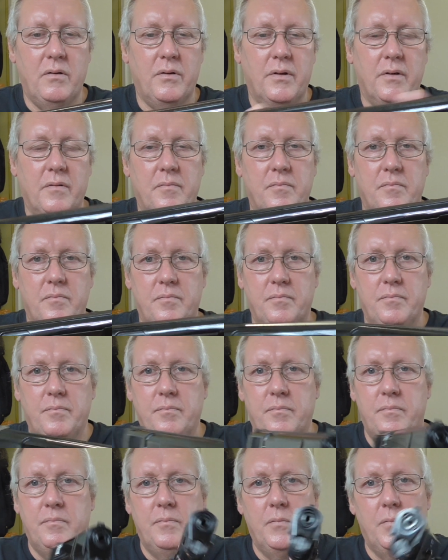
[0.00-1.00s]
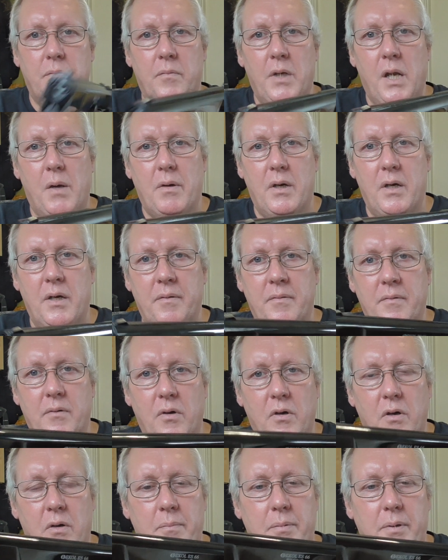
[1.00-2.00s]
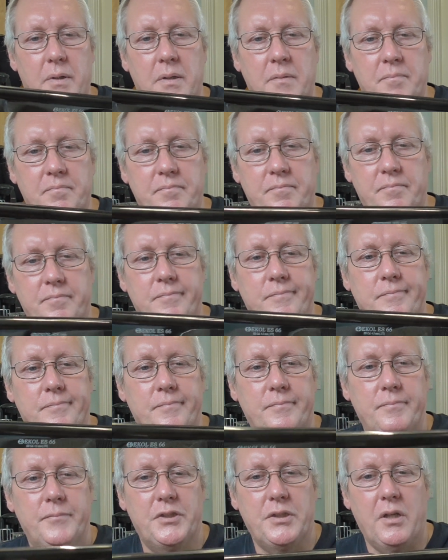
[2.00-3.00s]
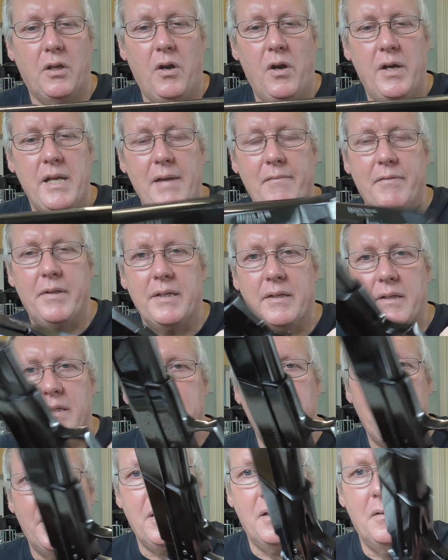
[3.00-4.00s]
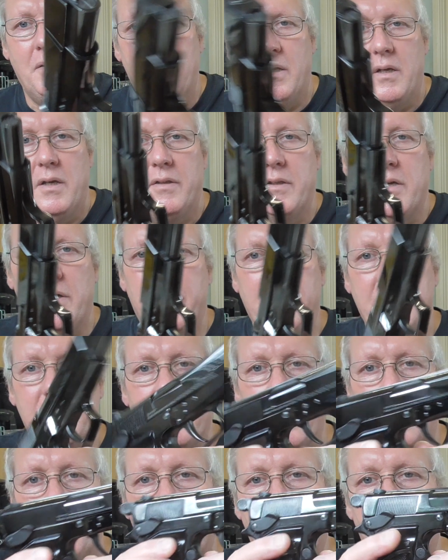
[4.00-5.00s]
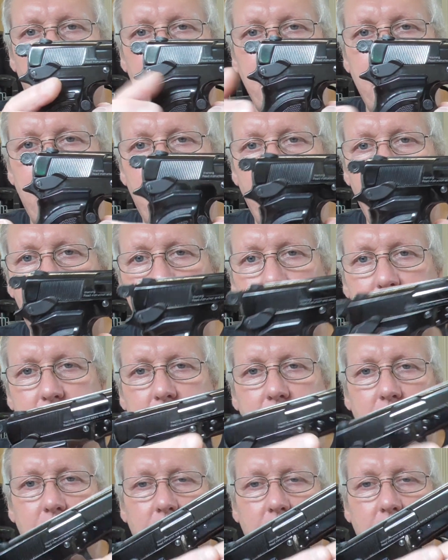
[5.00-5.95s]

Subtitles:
All the lower, upper slide, everything is metal. The only thing that's not metal is the grips.